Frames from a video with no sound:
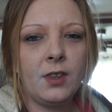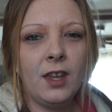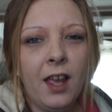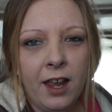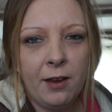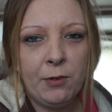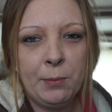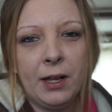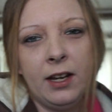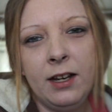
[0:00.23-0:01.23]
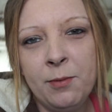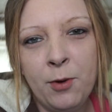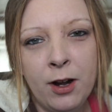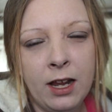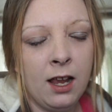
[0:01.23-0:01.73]
Hey everybody, good
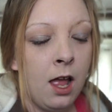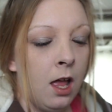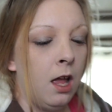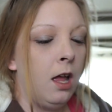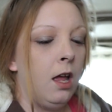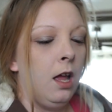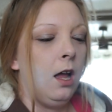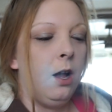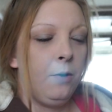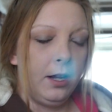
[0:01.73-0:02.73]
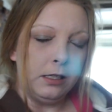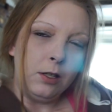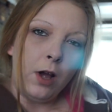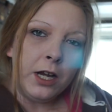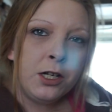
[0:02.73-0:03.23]
morning. Okay,
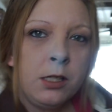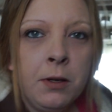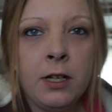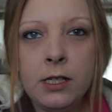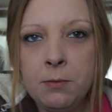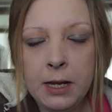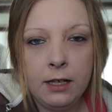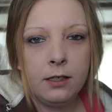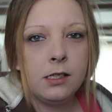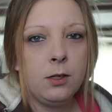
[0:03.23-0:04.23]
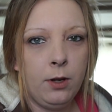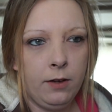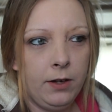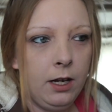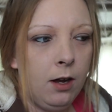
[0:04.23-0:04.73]
so I just wanted to make this quick
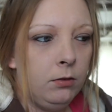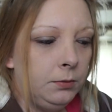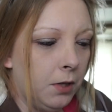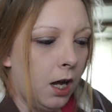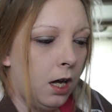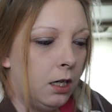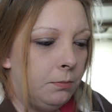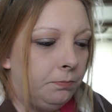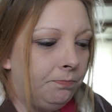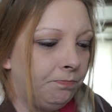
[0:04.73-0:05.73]
video. Um,